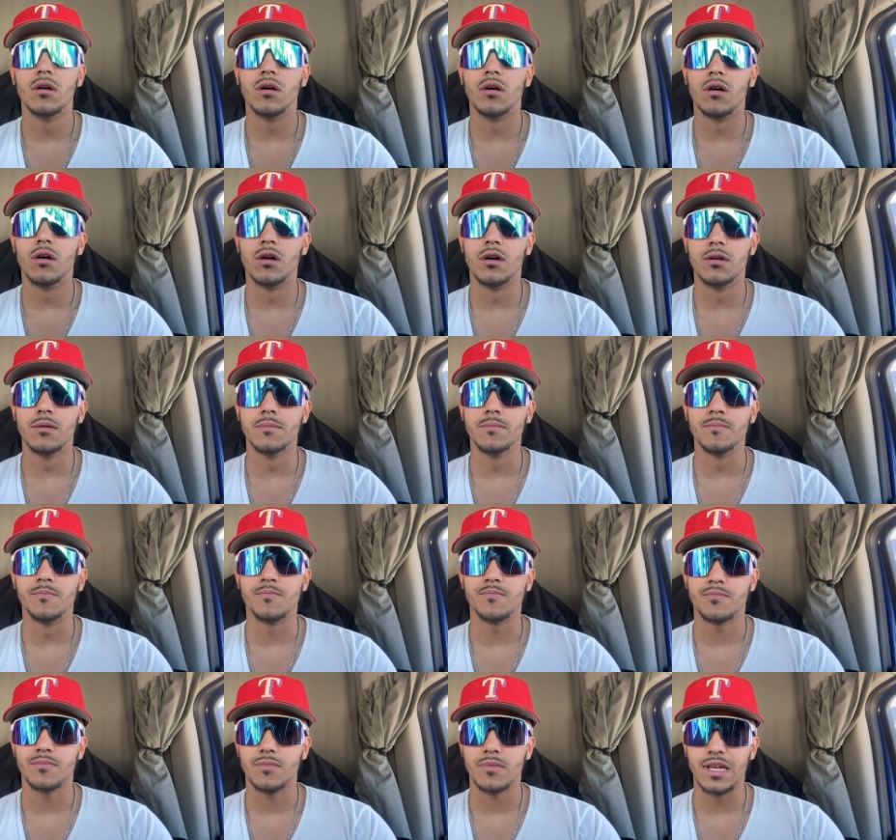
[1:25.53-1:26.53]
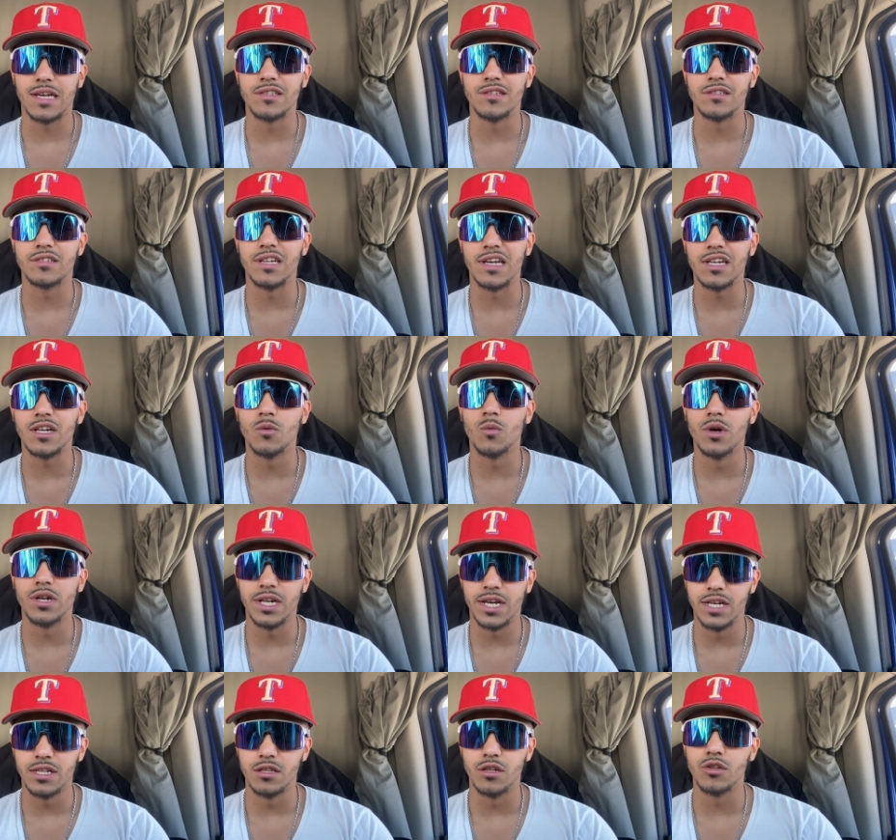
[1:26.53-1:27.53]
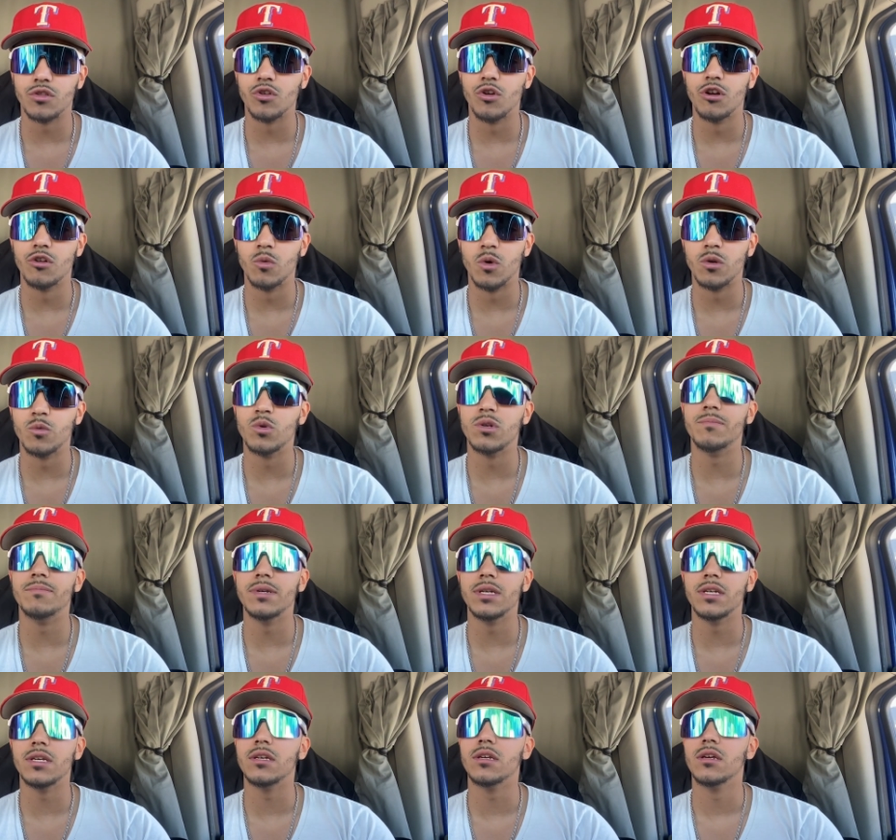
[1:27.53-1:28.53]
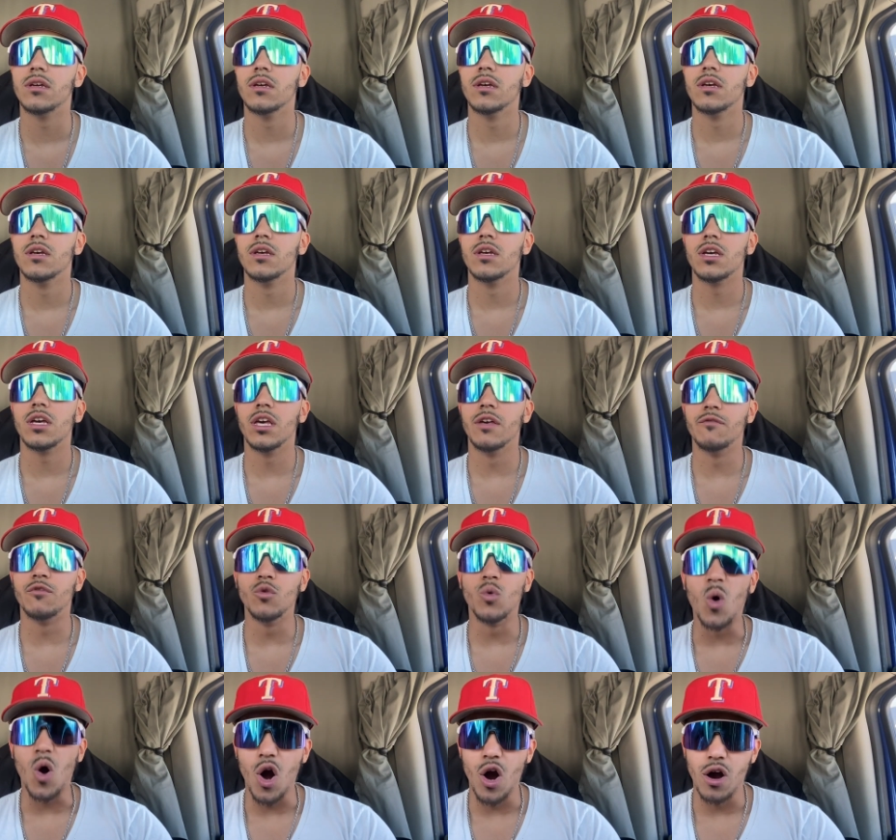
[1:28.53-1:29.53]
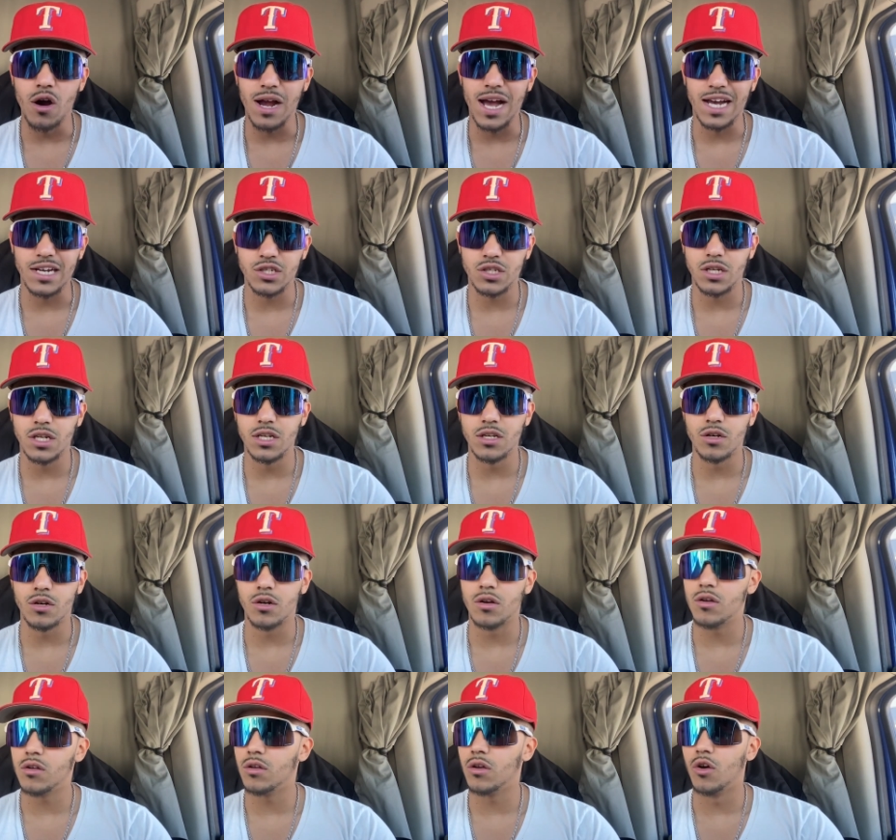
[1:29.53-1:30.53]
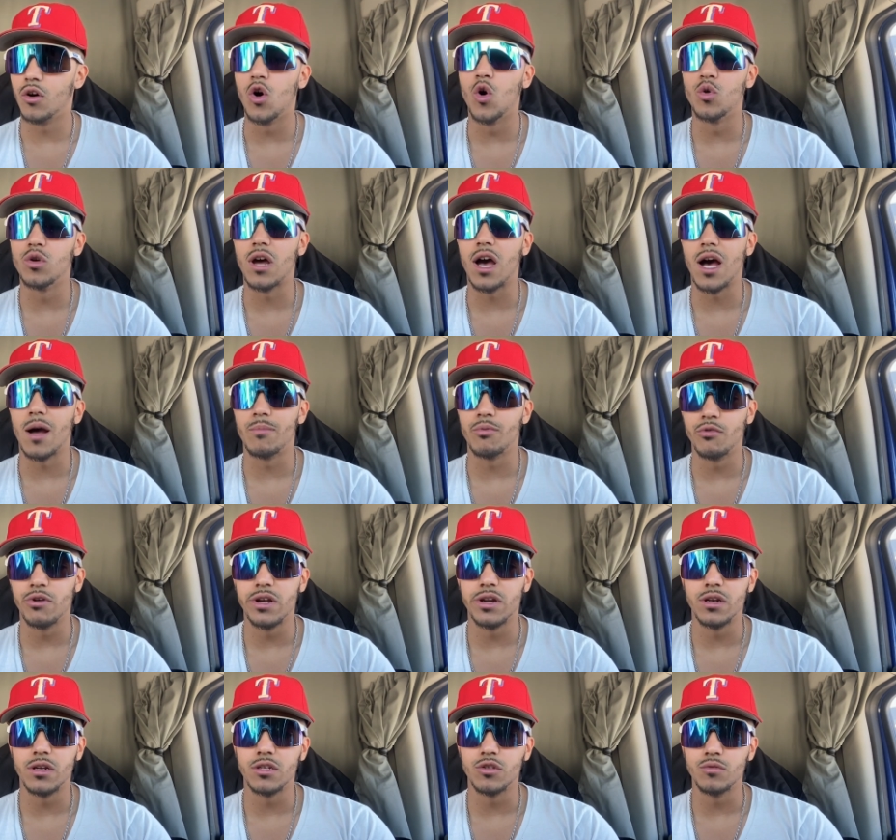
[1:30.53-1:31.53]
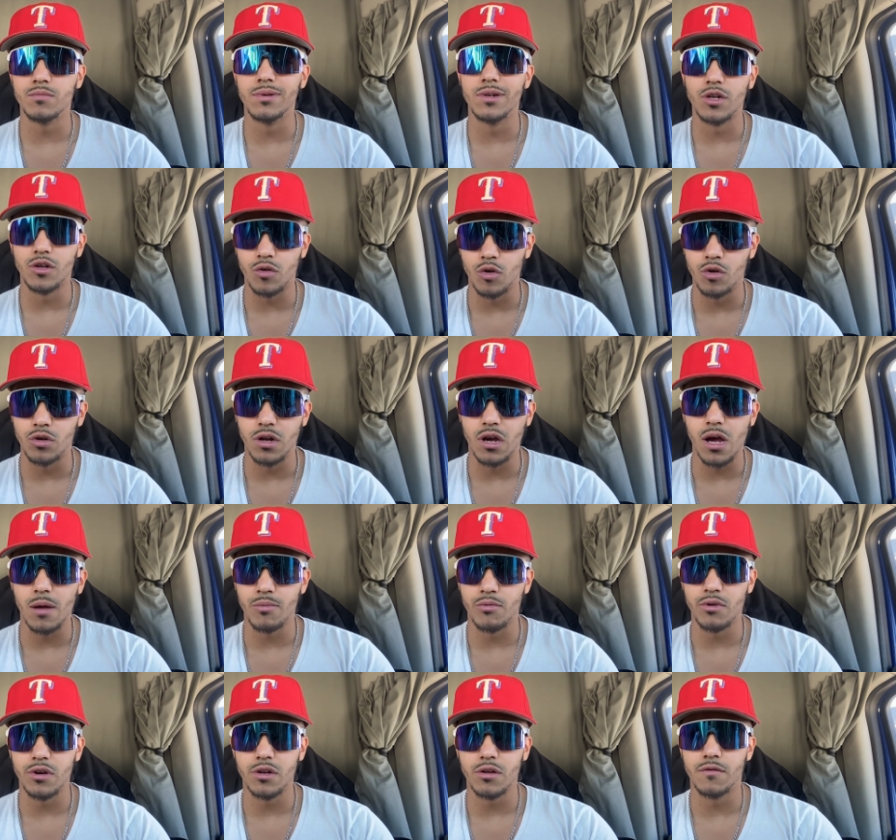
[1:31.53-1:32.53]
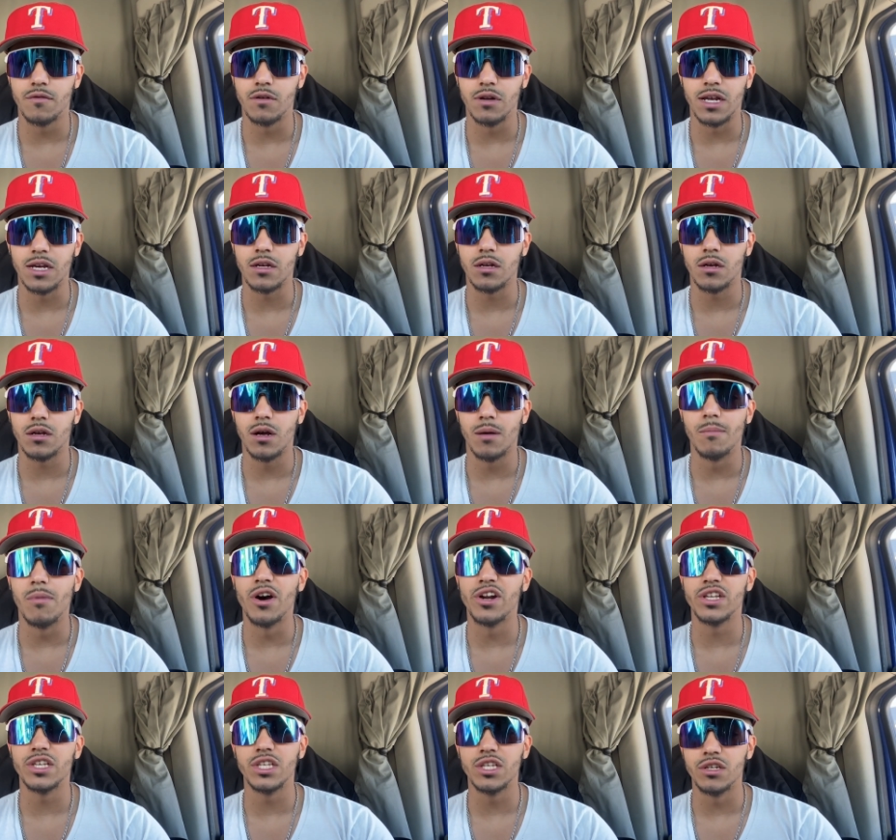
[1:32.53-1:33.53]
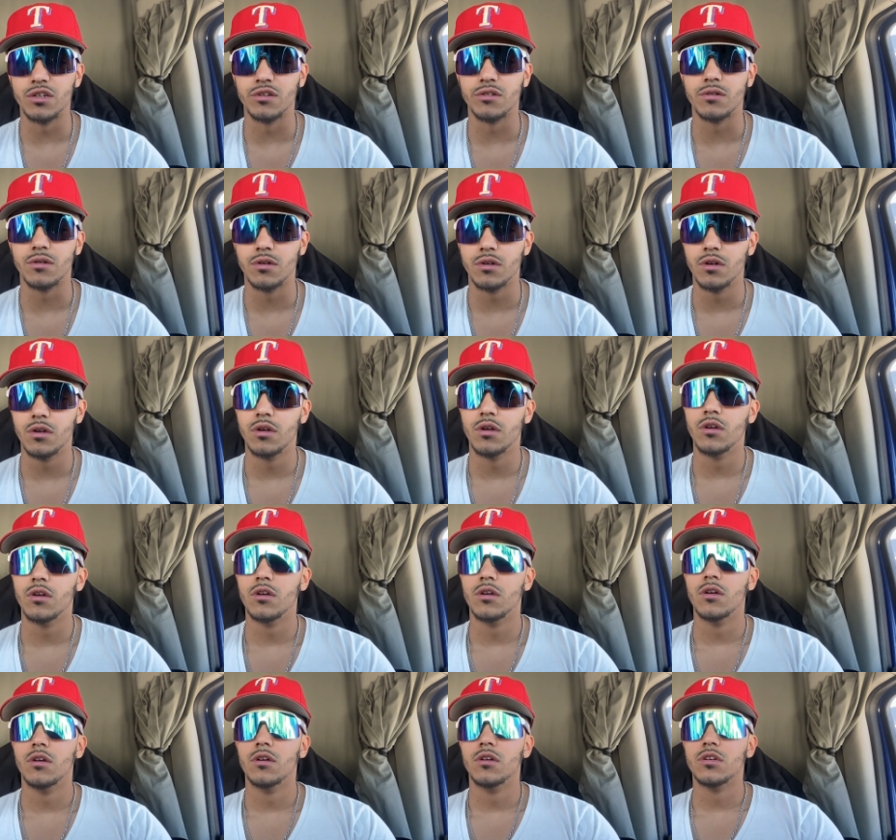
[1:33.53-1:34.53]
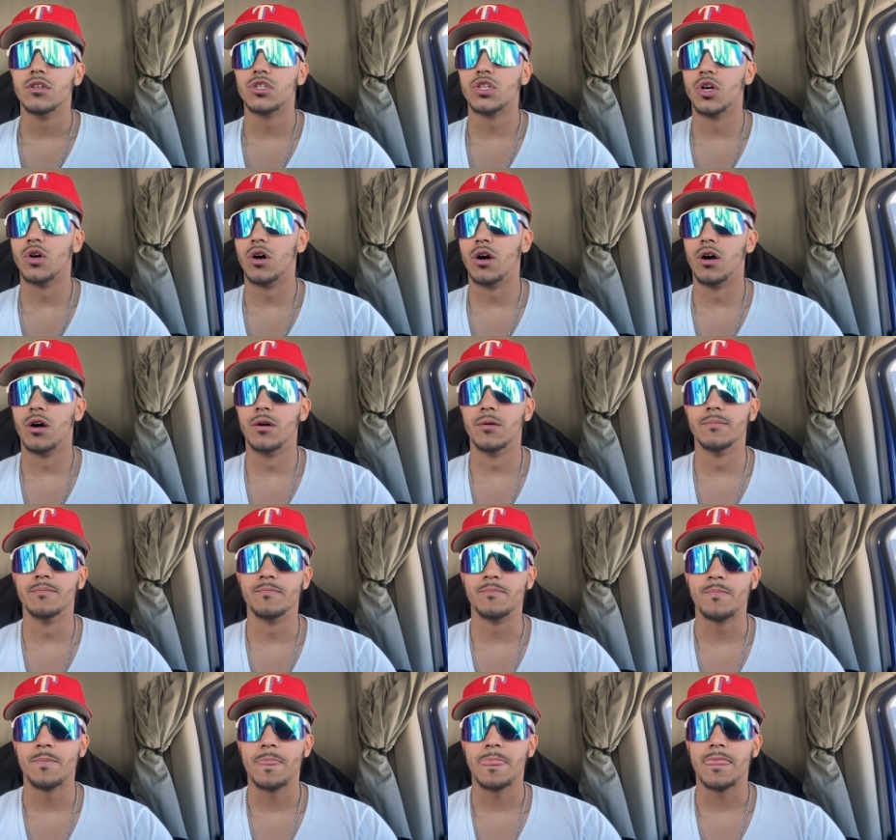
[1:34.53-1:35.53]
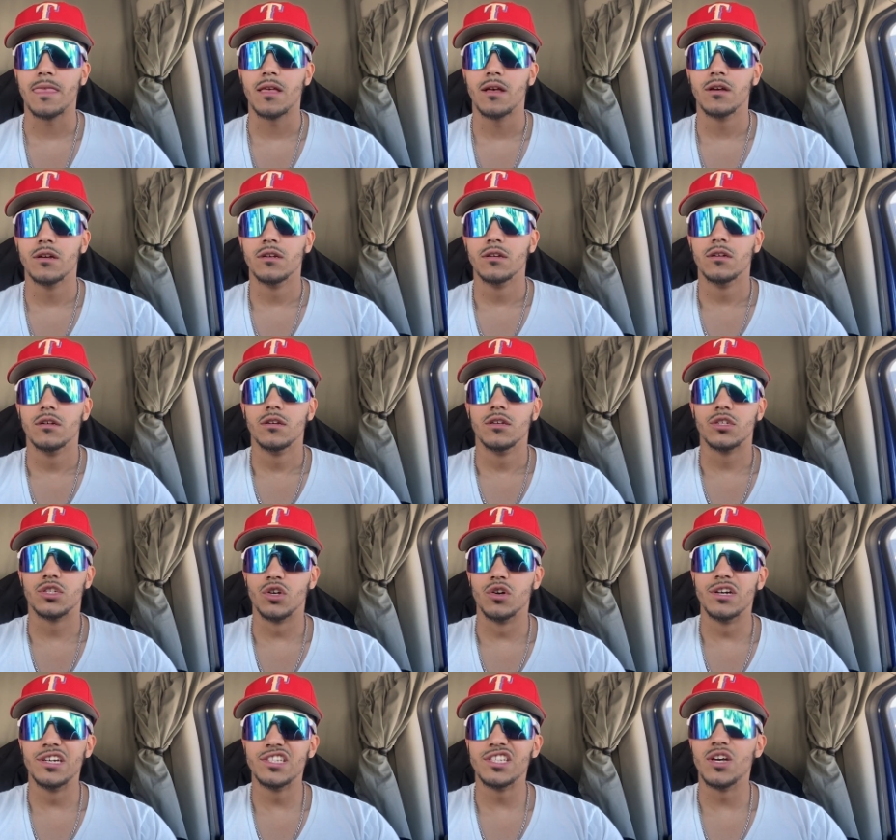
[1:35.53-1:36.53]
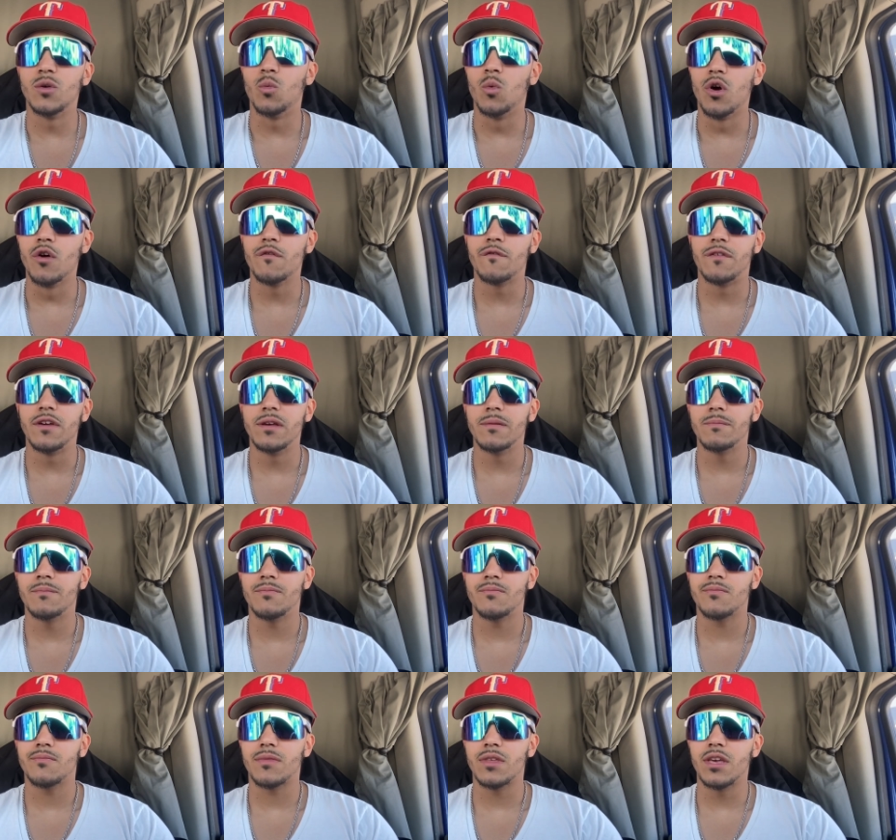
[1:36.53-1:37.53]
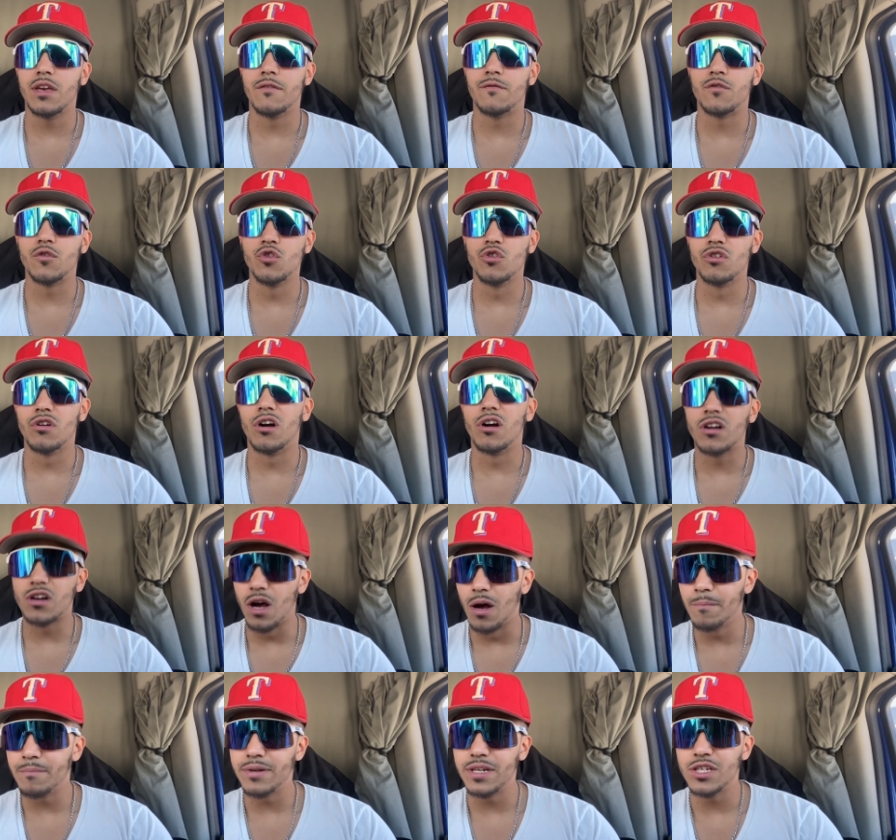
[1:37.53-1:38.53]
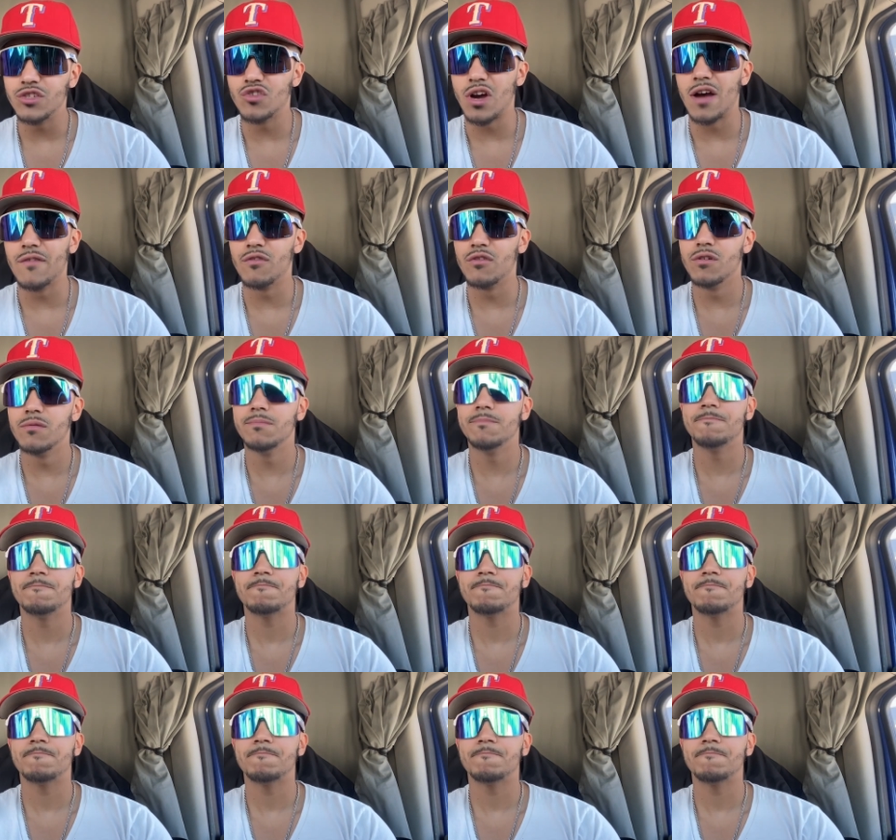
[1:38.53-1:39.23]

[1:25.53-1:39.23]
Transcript: Um, that's the second one, and the third one would be if you are actually a, a owner operator and you've been an owner operator for like about a year. So um, so is it worth it if you're a company driver?